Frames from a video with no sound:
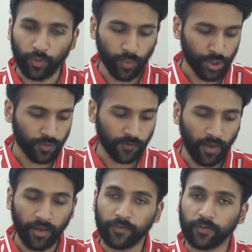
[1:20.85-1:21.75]
So we should
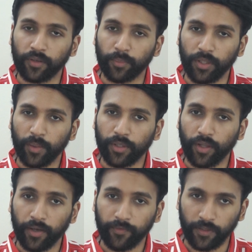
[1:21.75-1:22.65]
say it's Madhyama
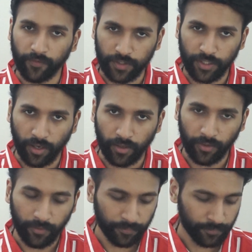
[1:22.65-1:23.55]
Daivada Varji
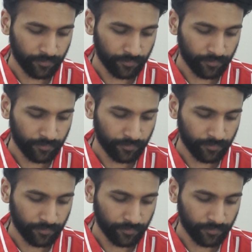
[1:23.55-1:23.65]
raga.